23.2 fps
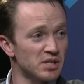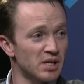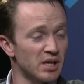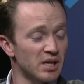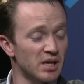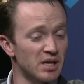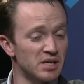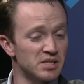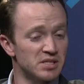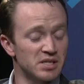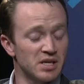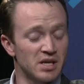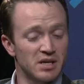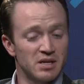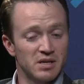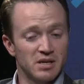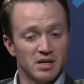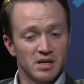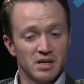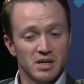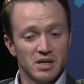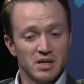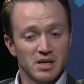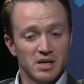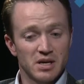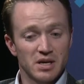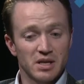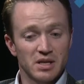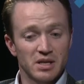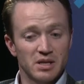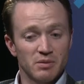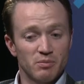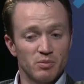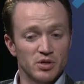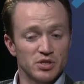Like I said,
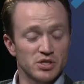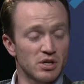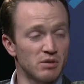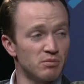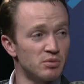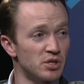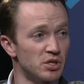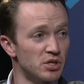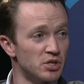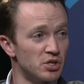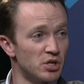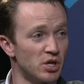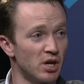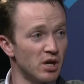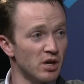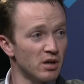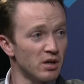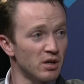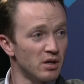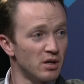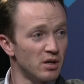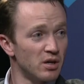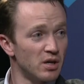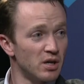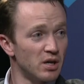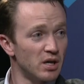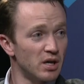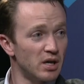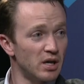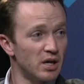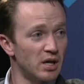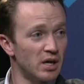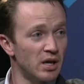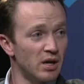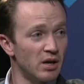the prescription drug
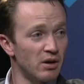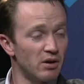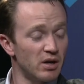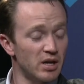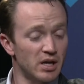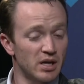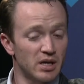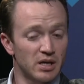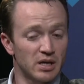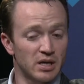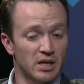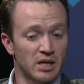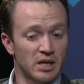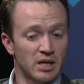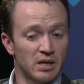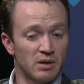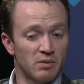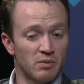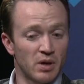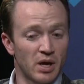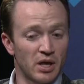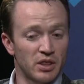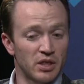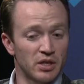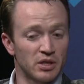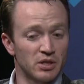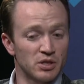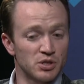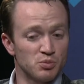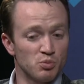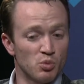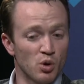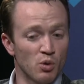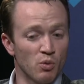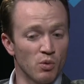area, um, I think
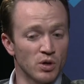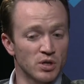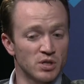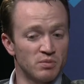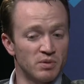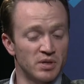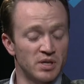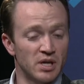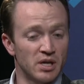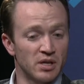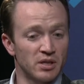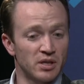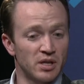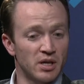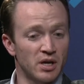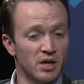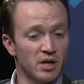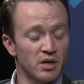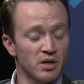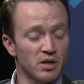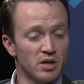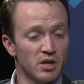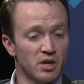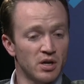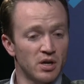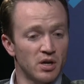there's more work to be done there.